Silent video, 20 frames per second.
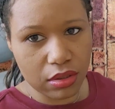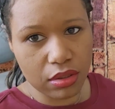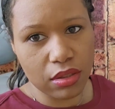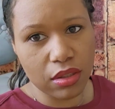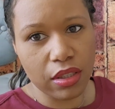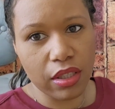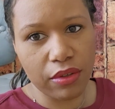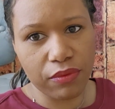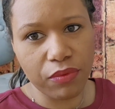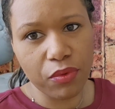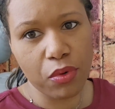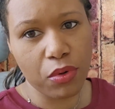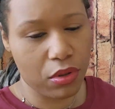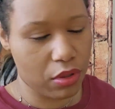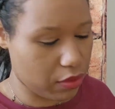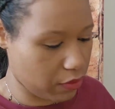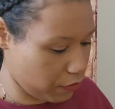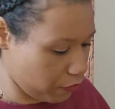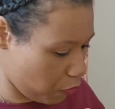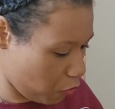and
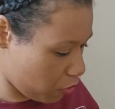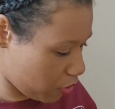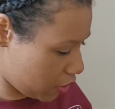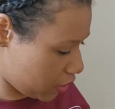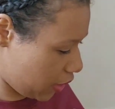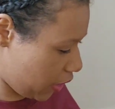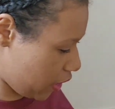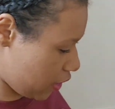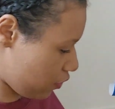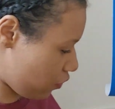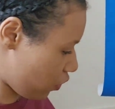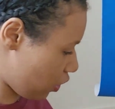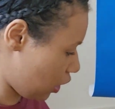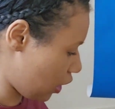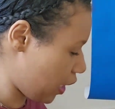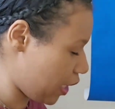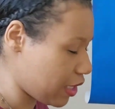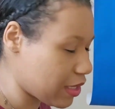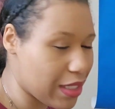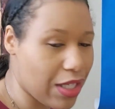four stands for the
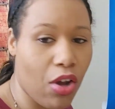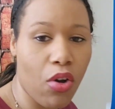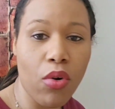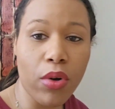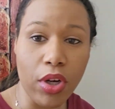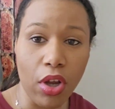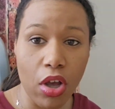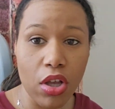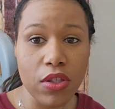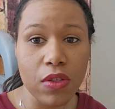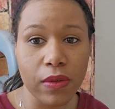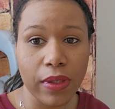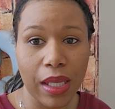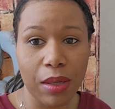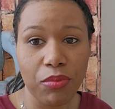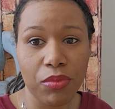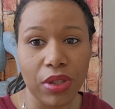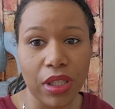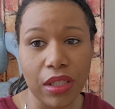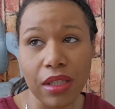lights. Oh, and it also
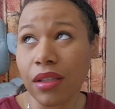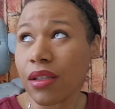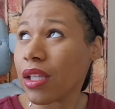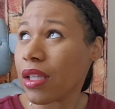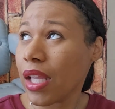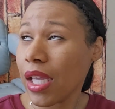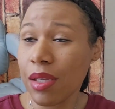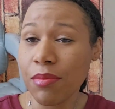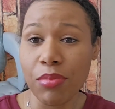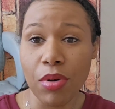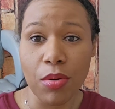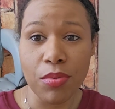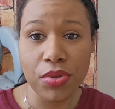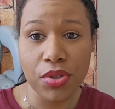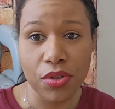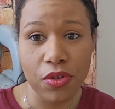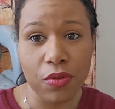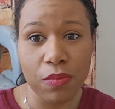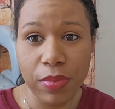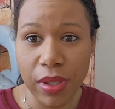came with the light bulbs. You see
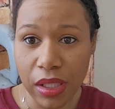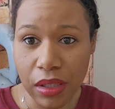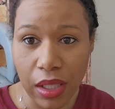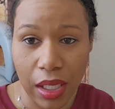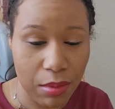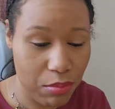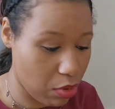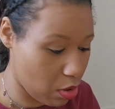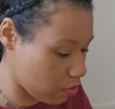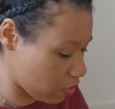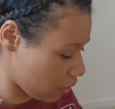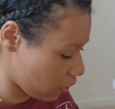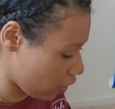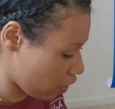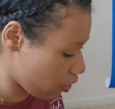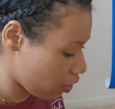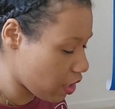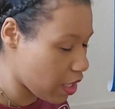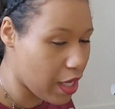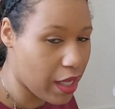those big light bulbs in
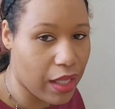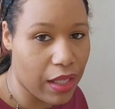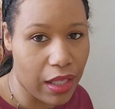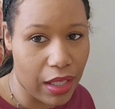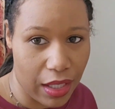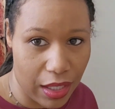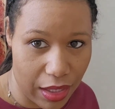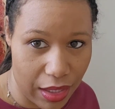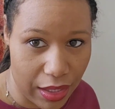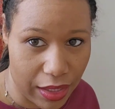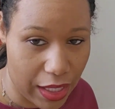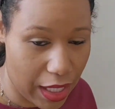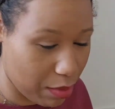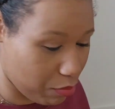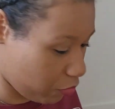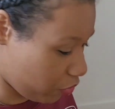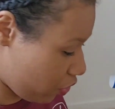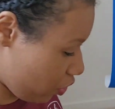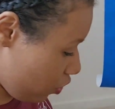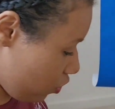there? It came
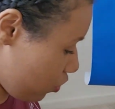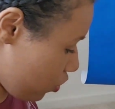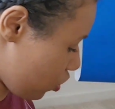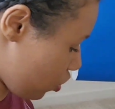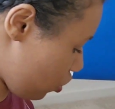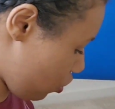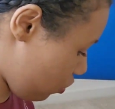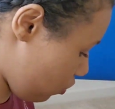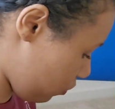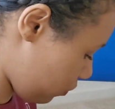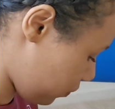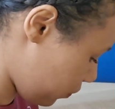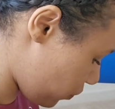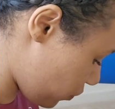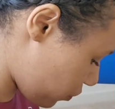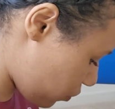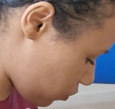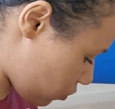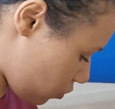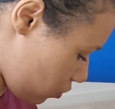with those too.
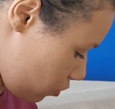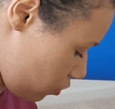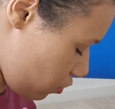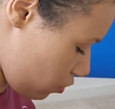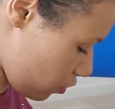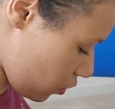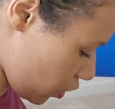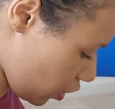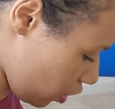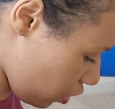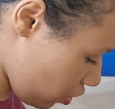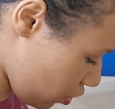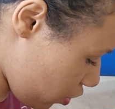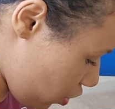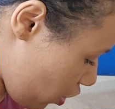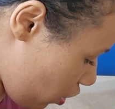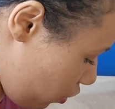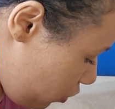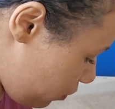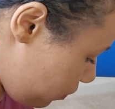
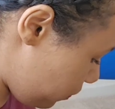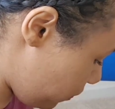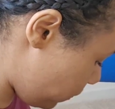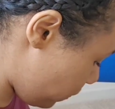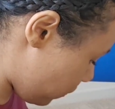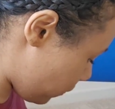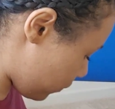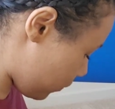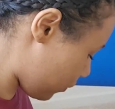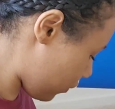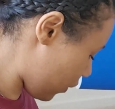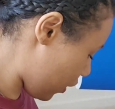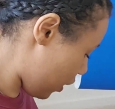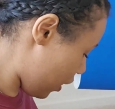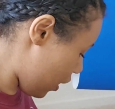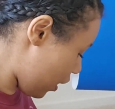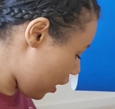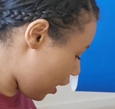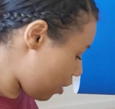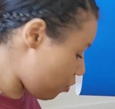So
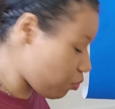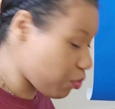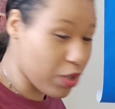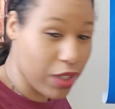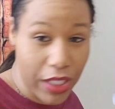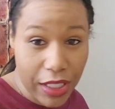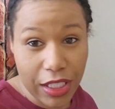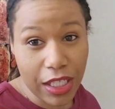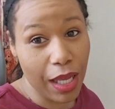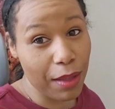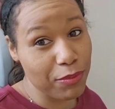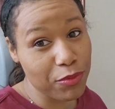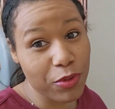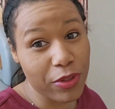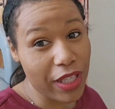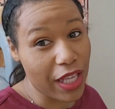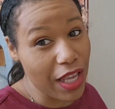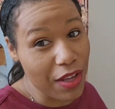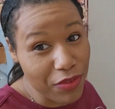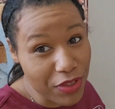it really comes with
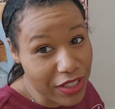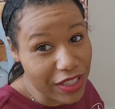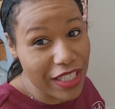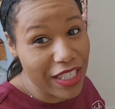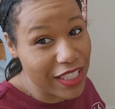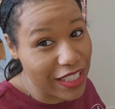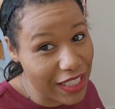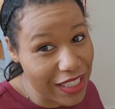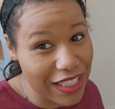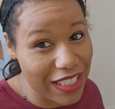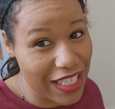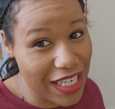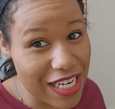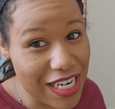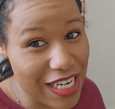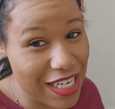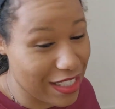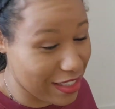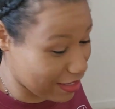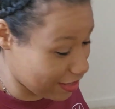everything you need
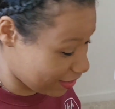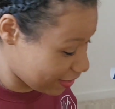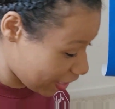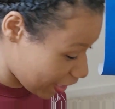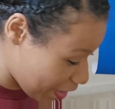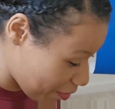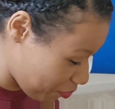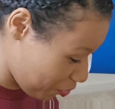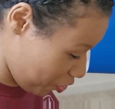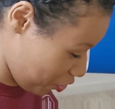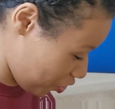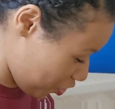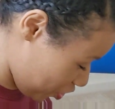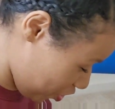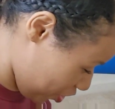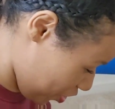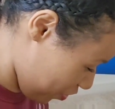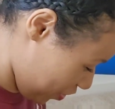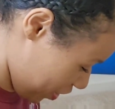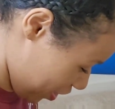to set up your
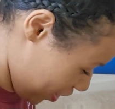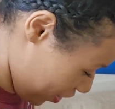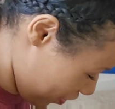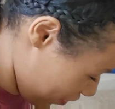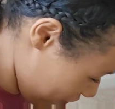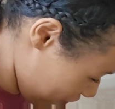studio.